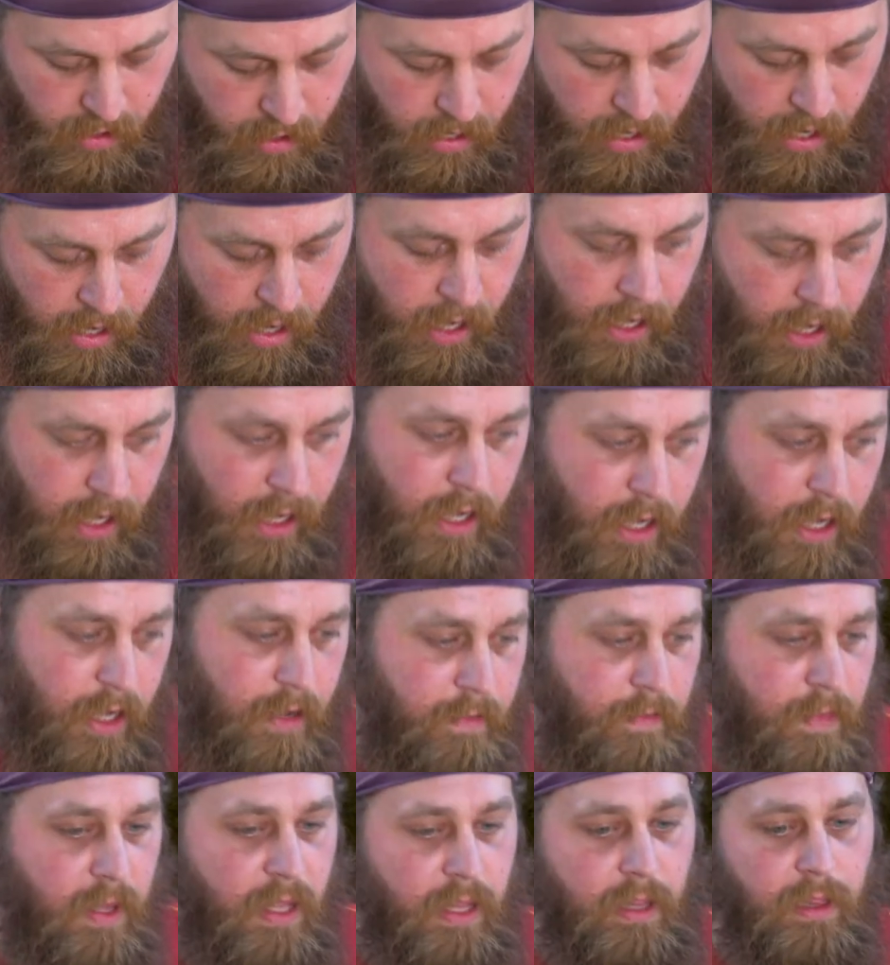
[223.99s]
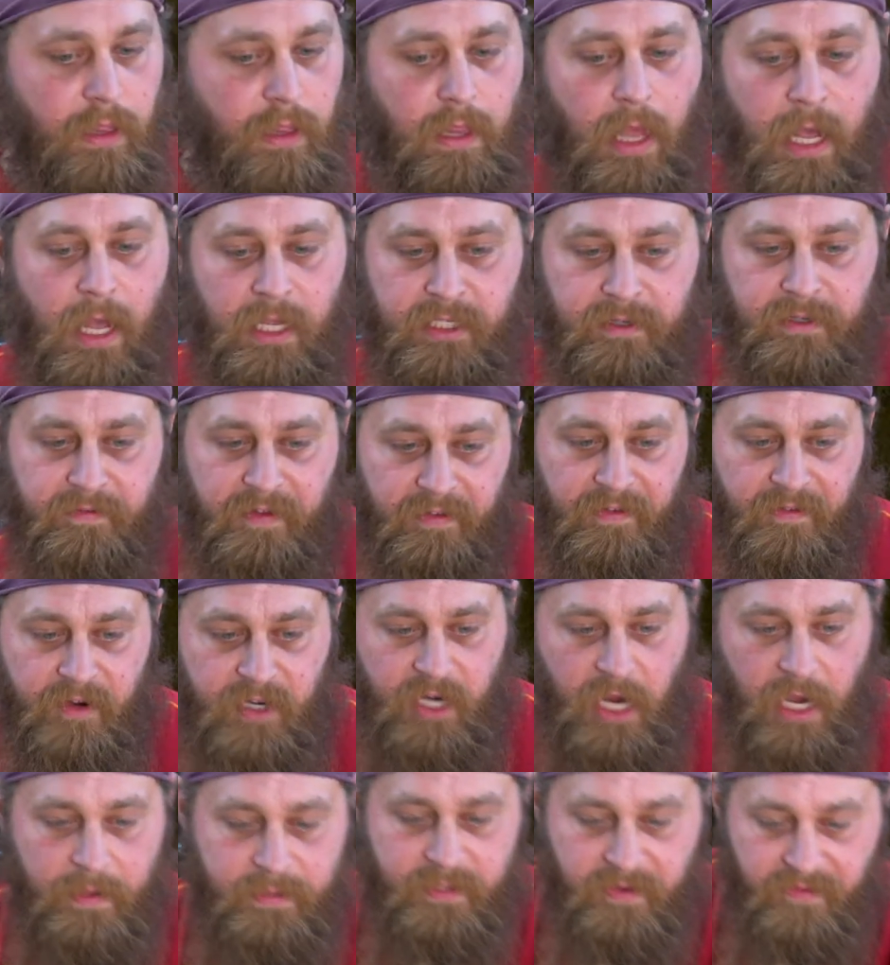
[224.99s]
Lots of
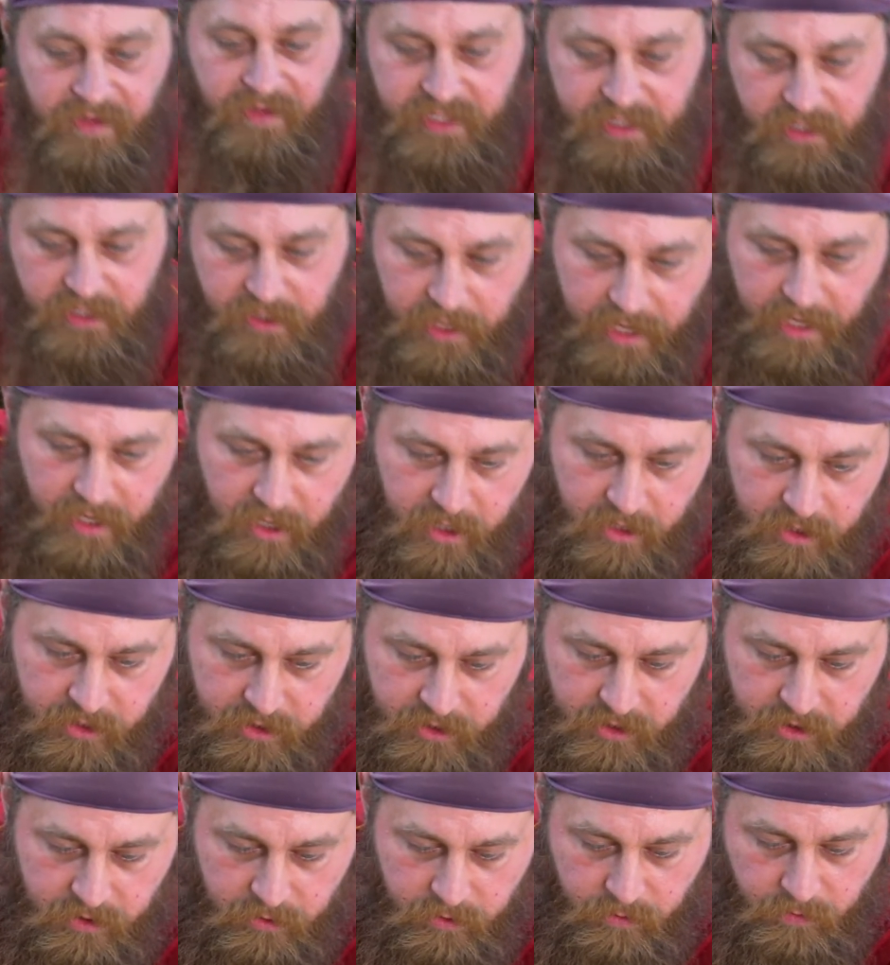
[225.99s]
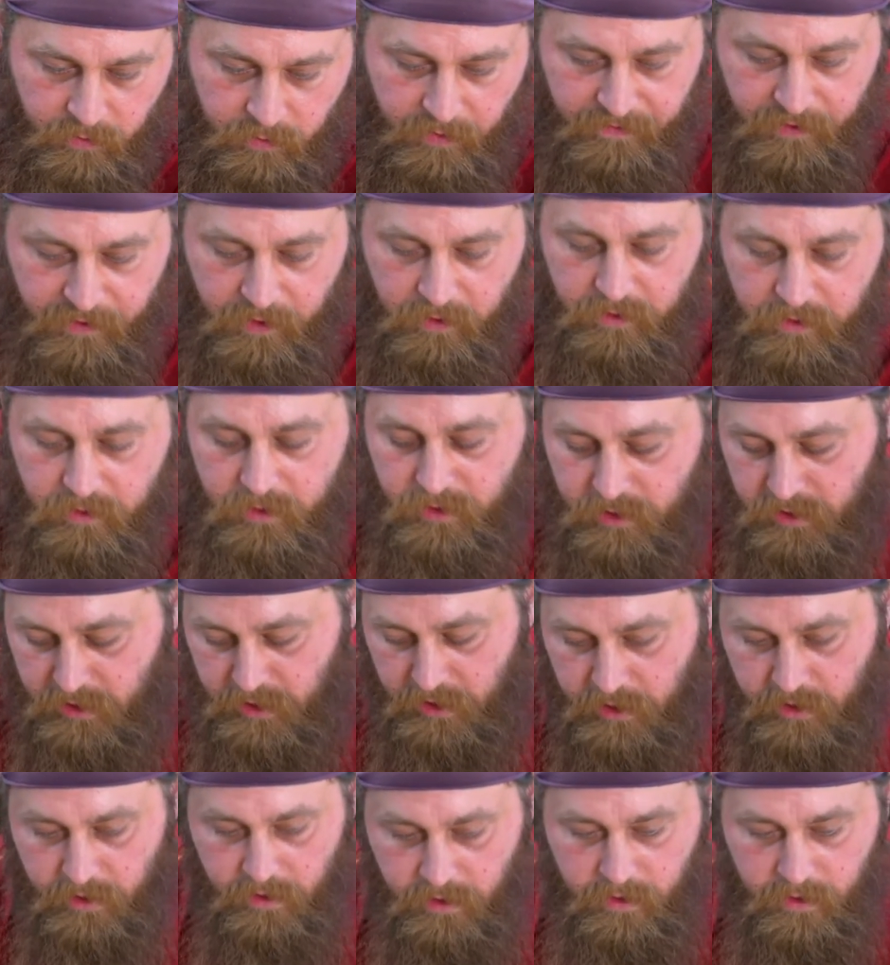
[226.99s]
different types of insulators we've used.